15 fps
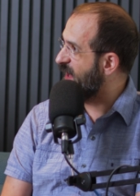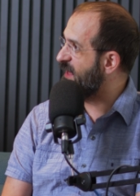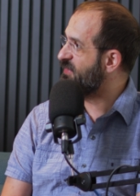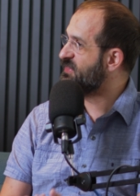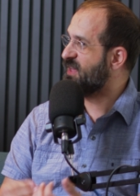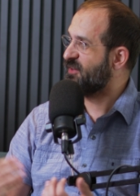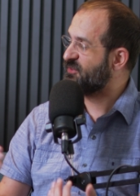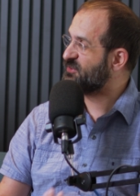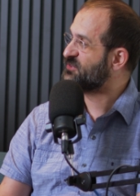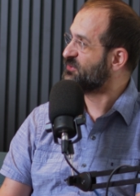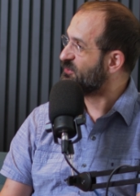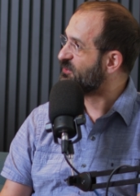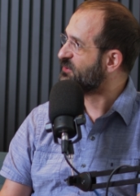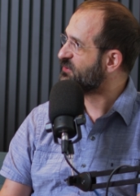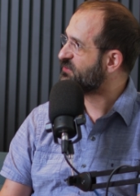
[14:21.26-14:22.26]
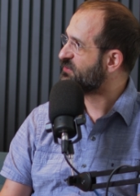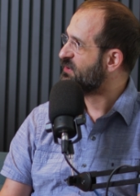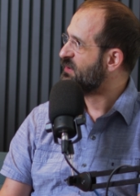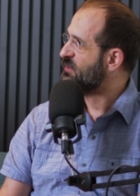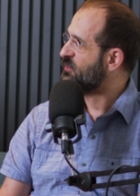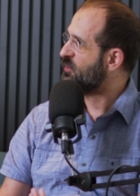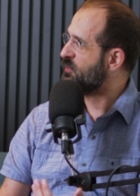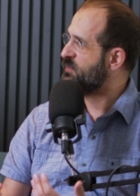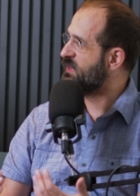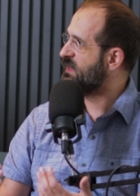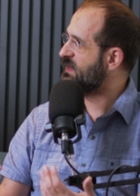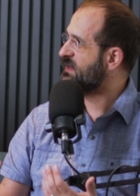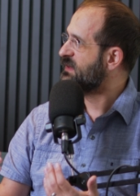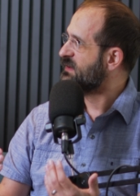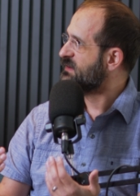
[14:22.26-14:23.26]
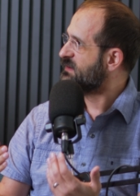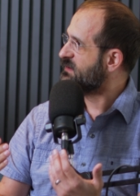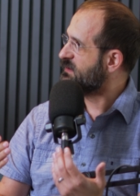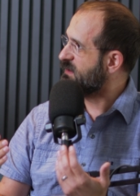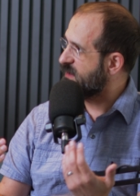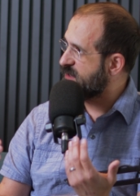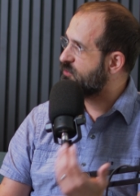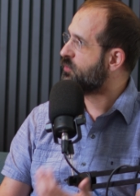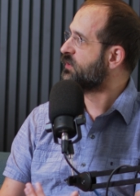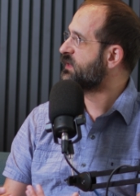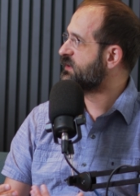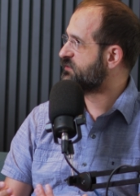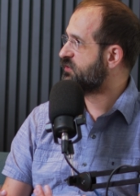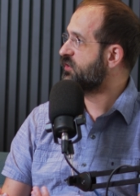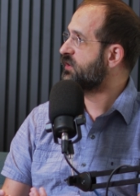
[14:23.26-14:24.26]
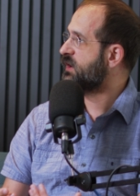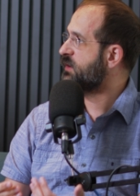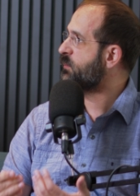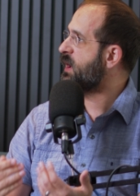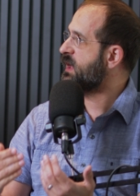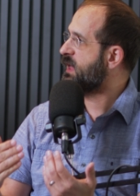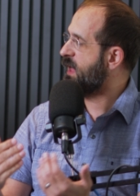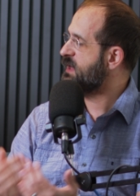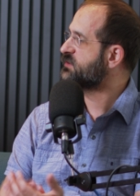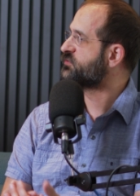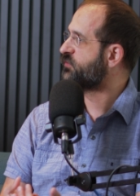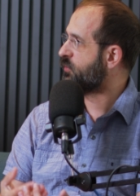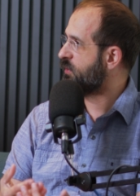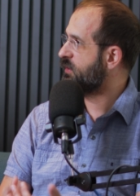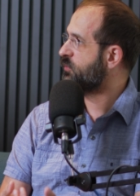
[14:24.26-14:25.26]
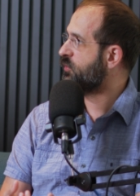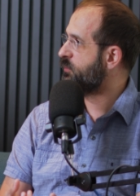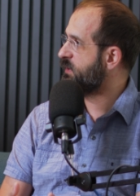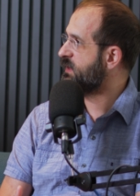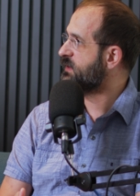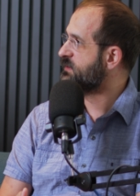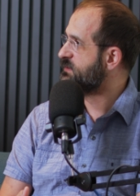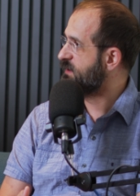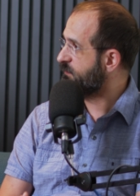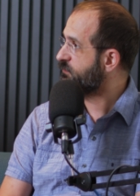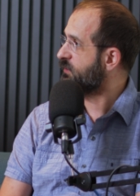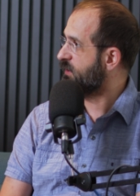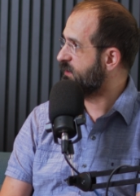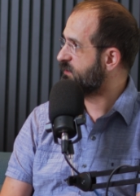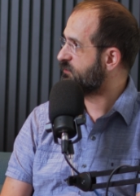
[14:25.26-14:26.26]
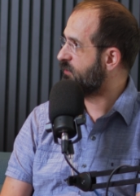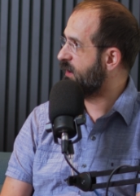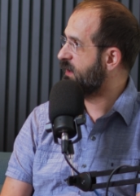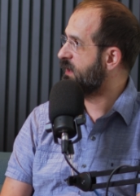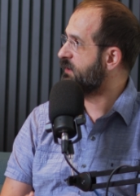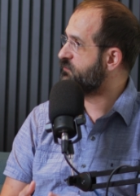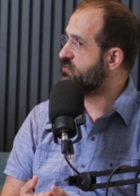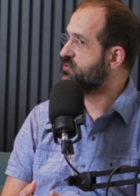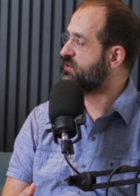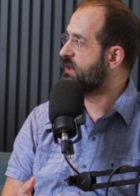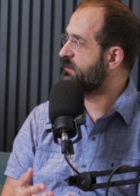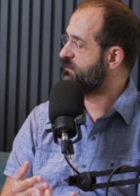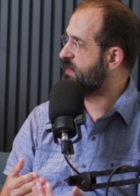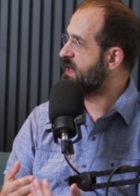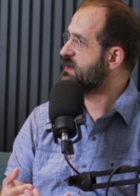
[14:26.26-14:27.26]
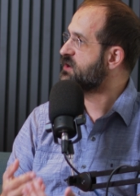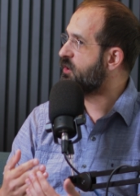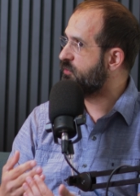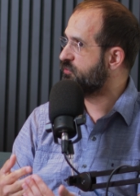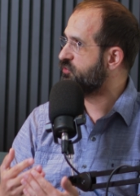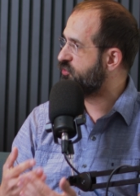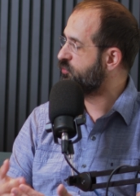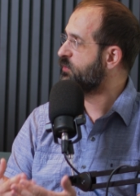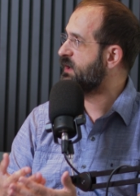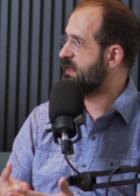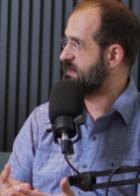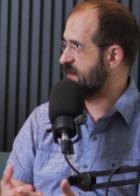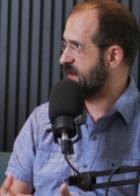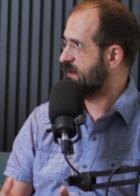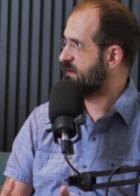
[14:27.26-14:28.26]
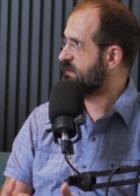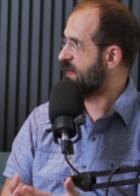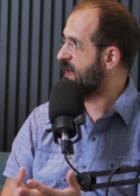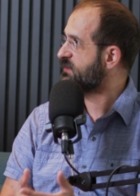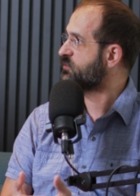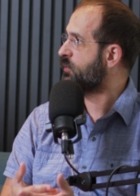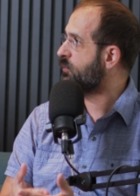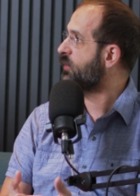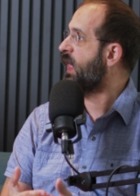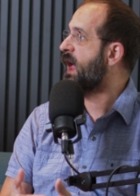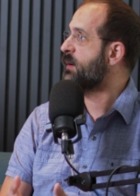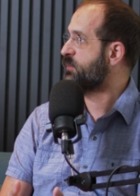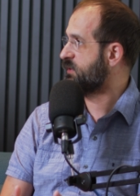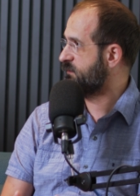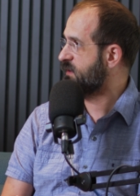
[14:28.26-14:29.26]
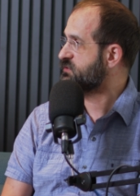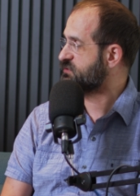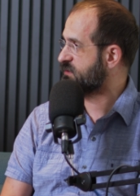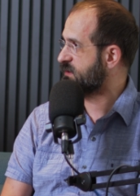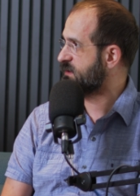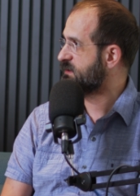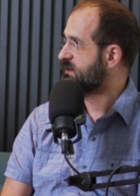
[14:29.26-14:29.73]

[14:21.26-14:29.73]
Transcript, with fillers: and the other tools will be equally as good and my case for it will be different right yeah. if you if they don't do anything that's what will happen eventually